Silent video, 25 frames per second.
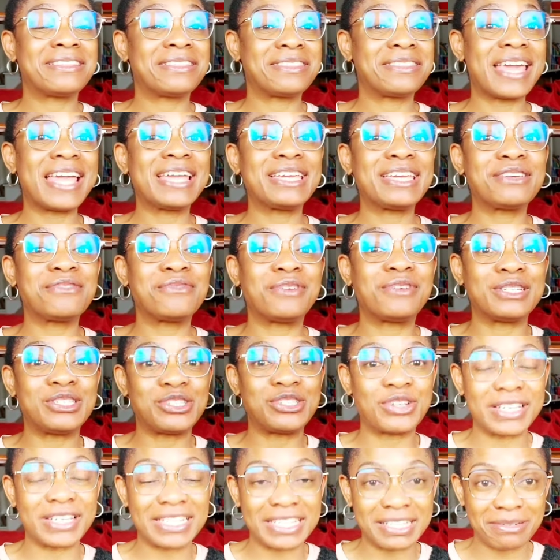Thank you for
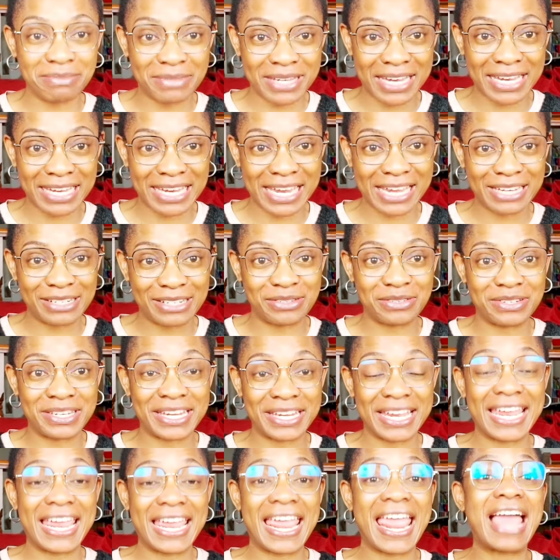joining me again
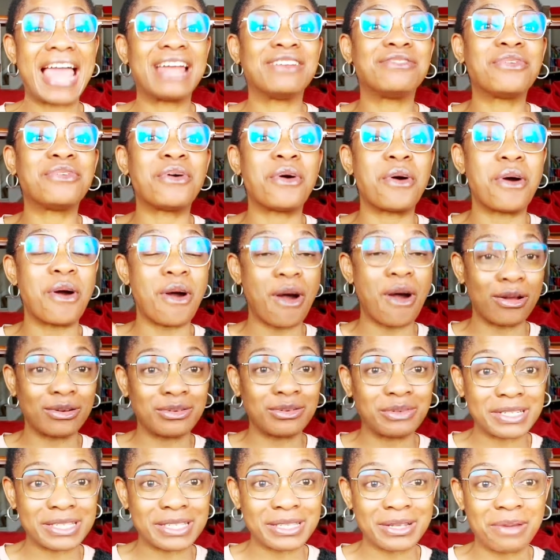today and for
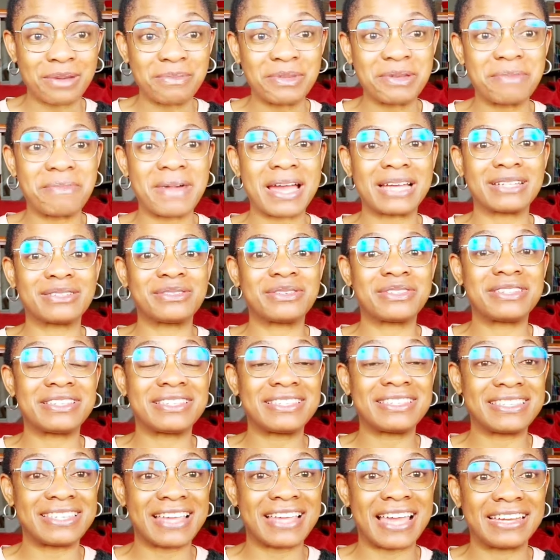always coming back to
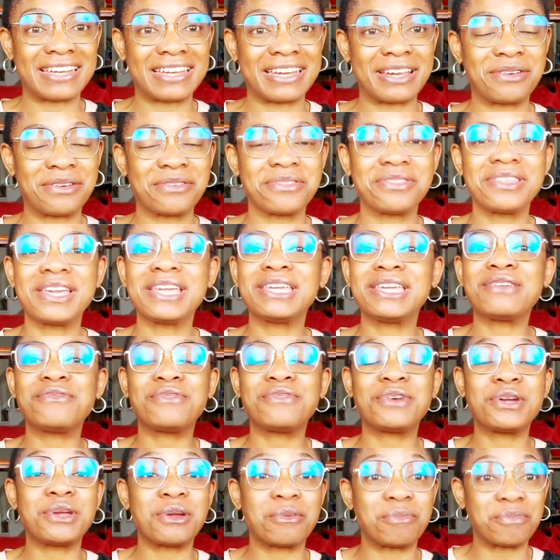this channel. Thank you
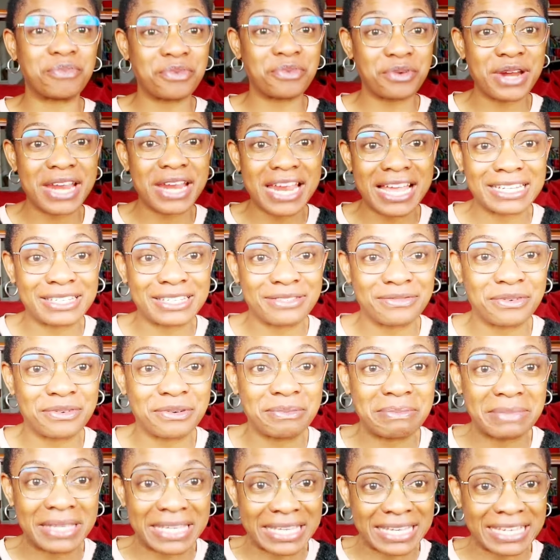for your prayers for
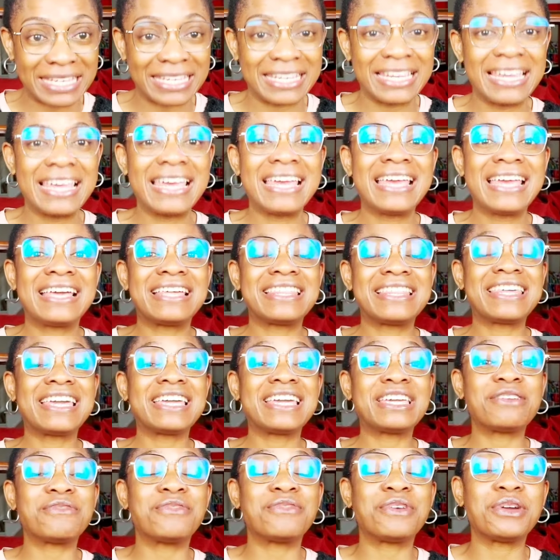me.
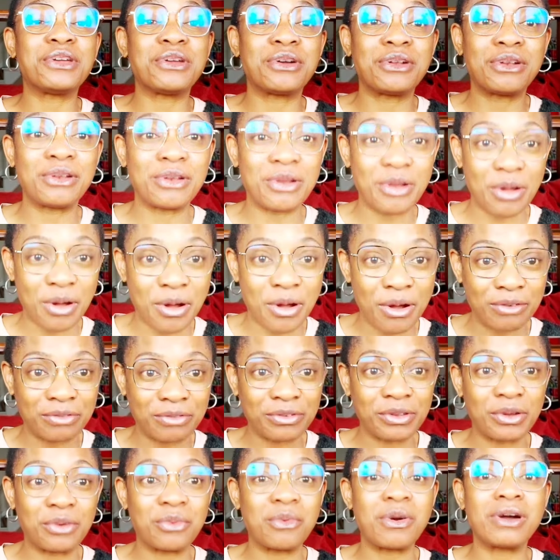Thank you for your love,
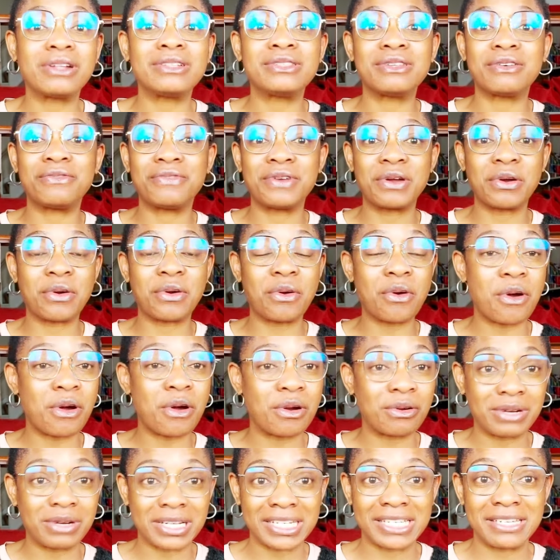your words of
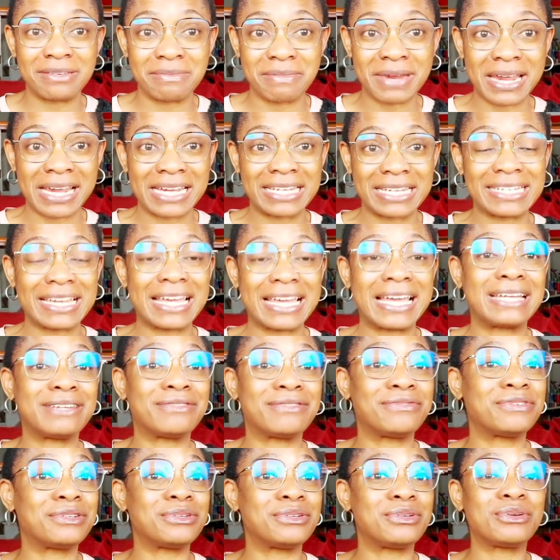encouragement. And
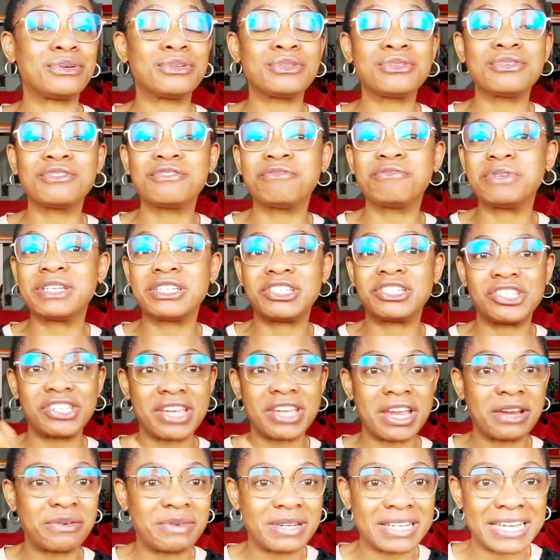for those who've been
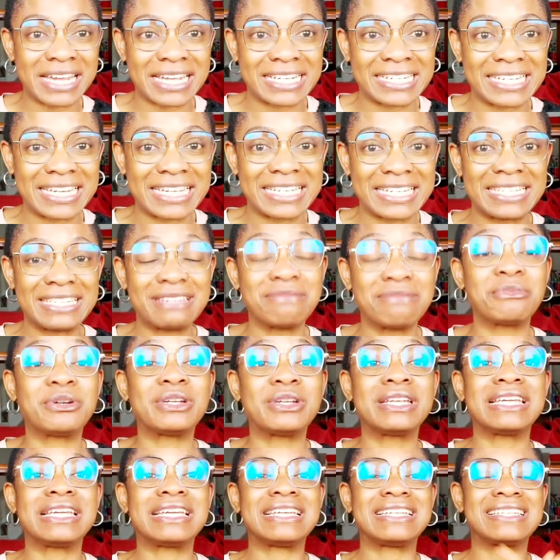sharing their
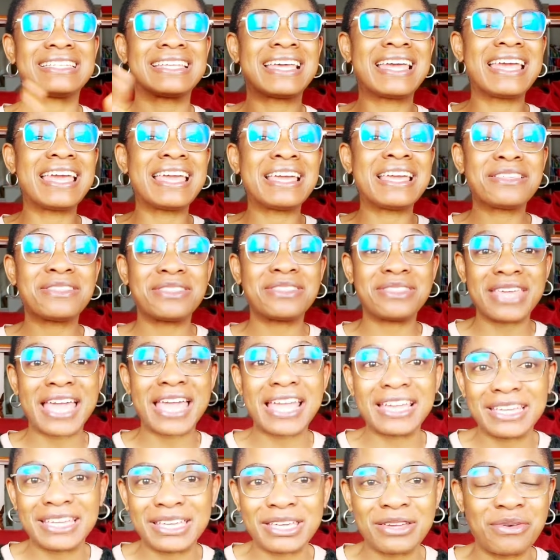testimonies,
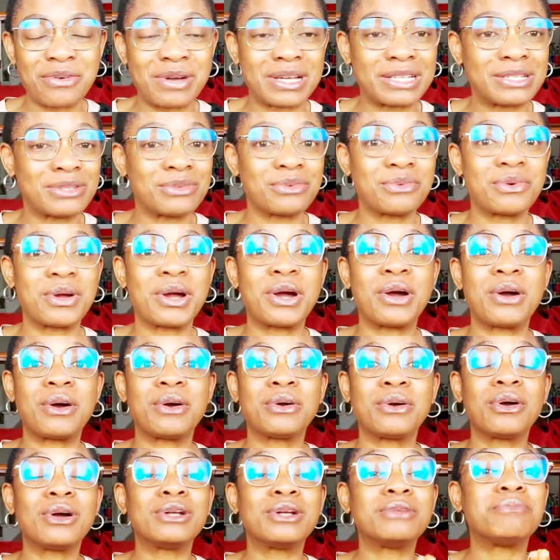thank you as
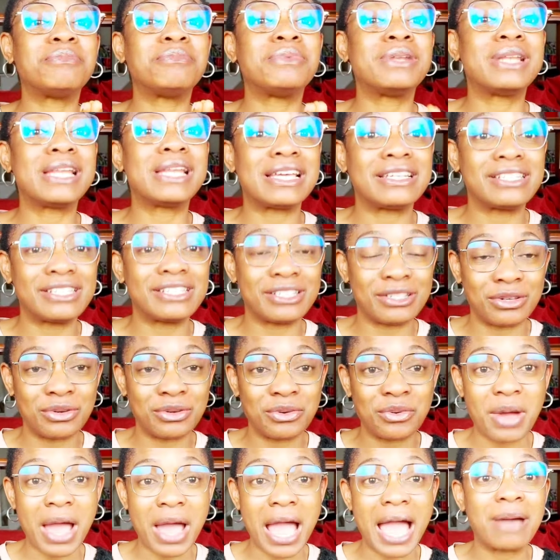well. God bless
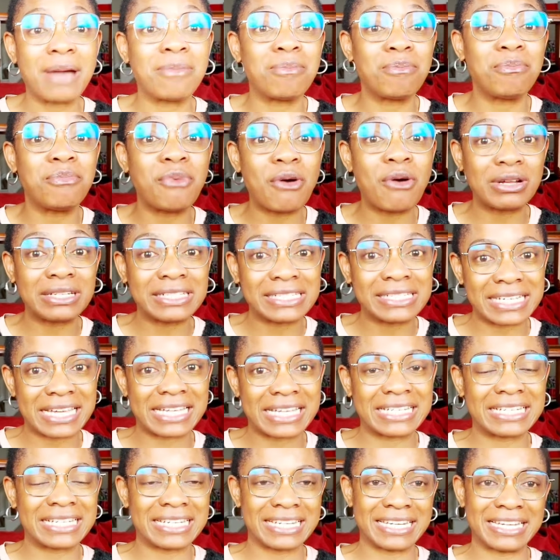you
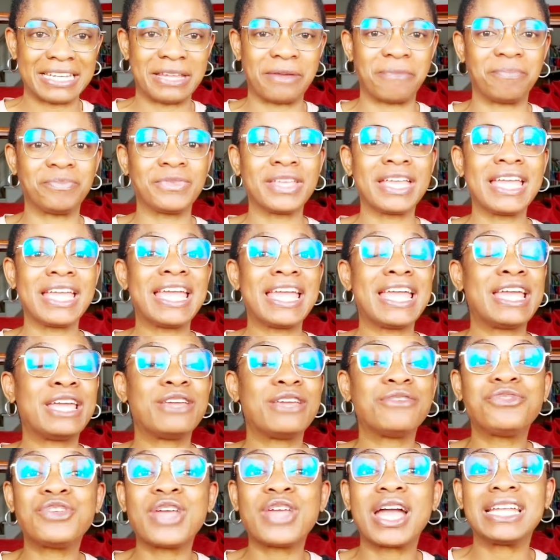abundantly.
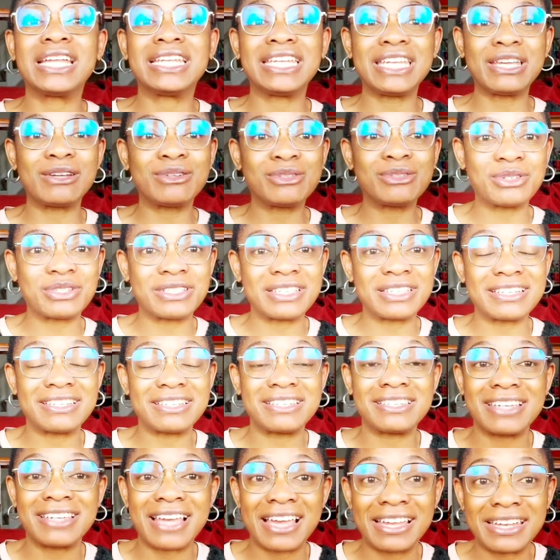If you are new to
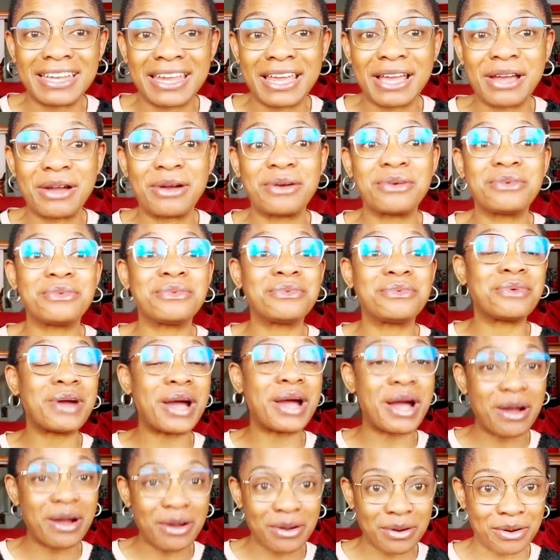this channel,
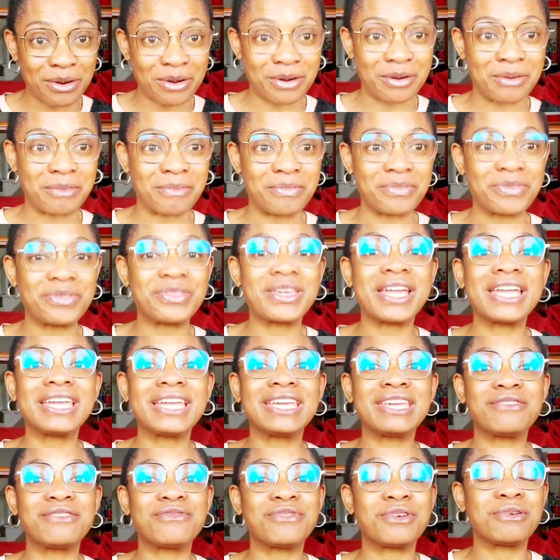welcome.
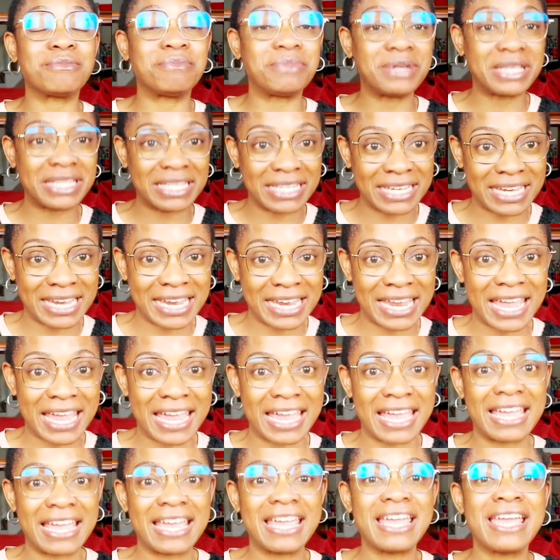Thank you for being
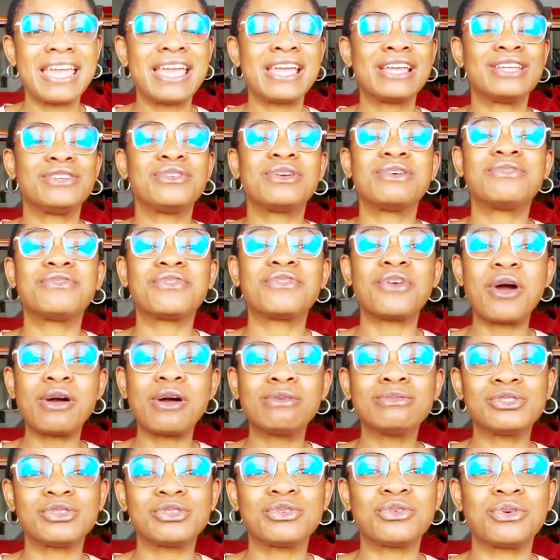here. You have
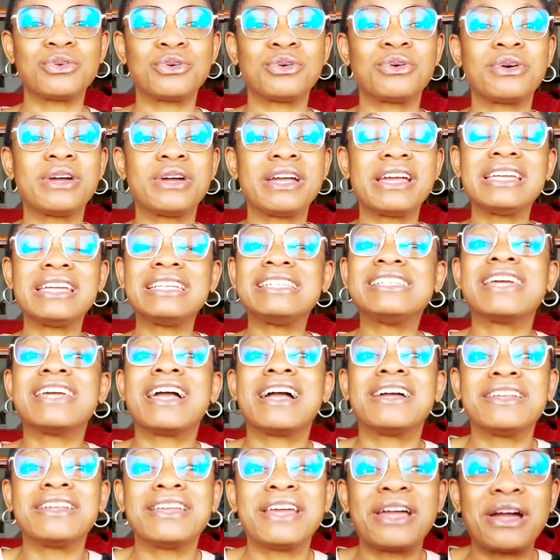come to a
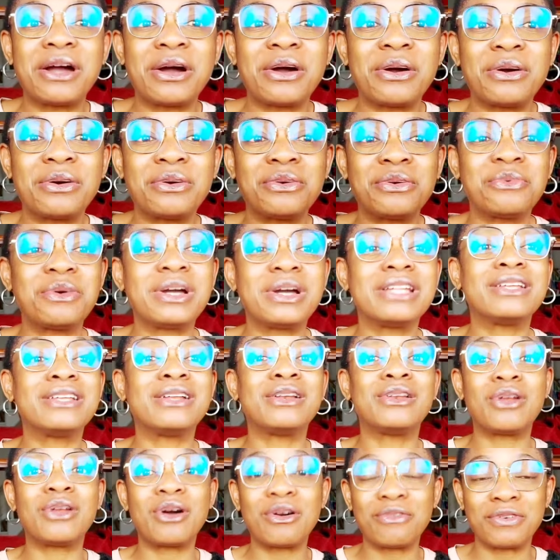channel where the
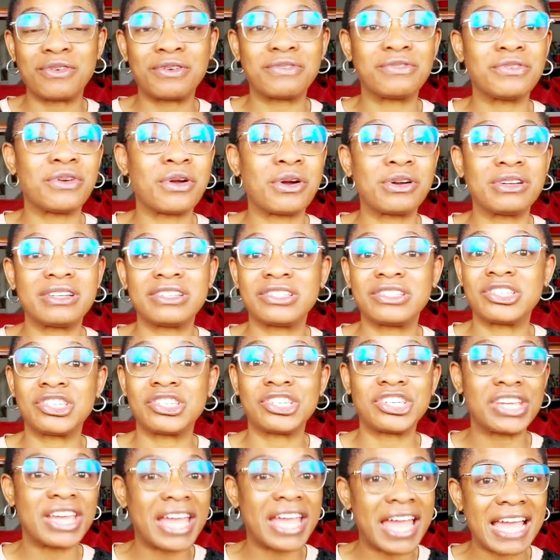love of God is
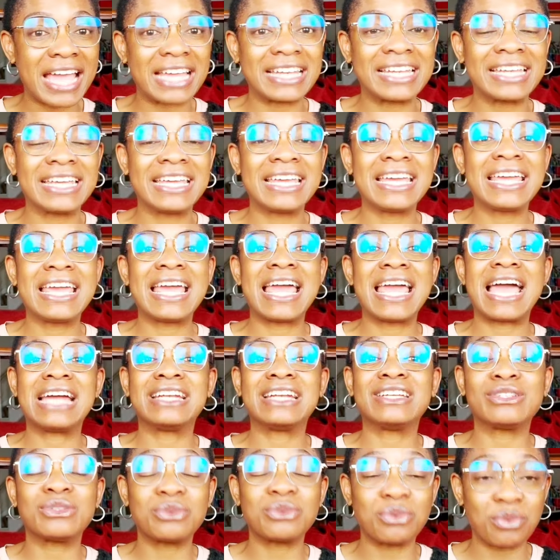shared
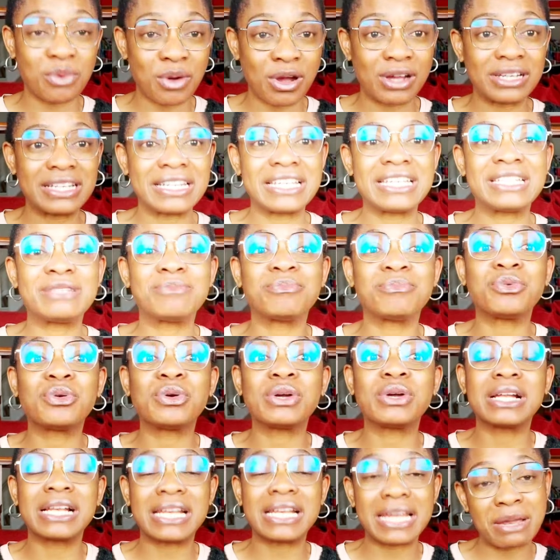and His word is
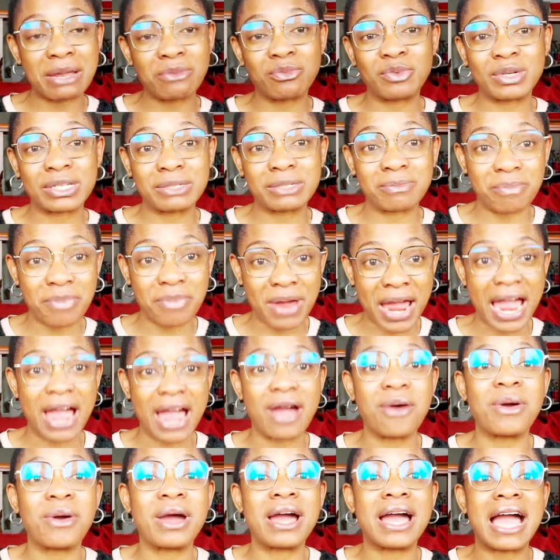proclaimed with
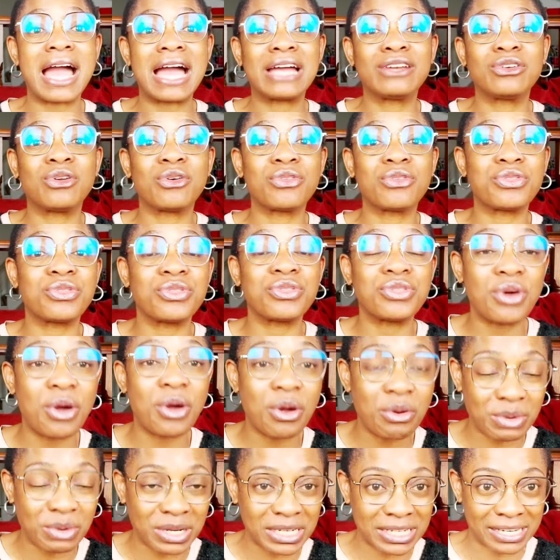power and
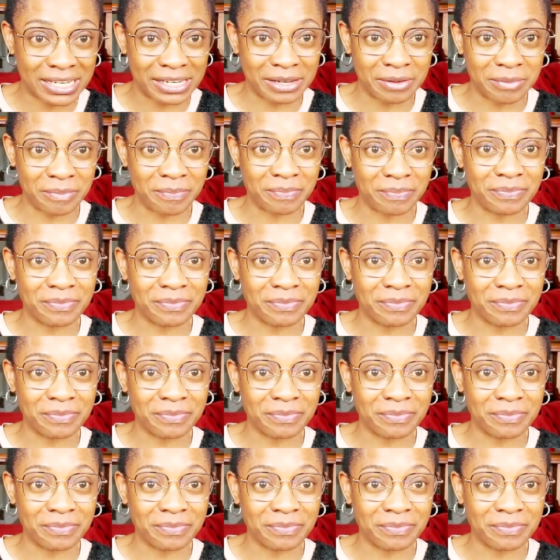authority.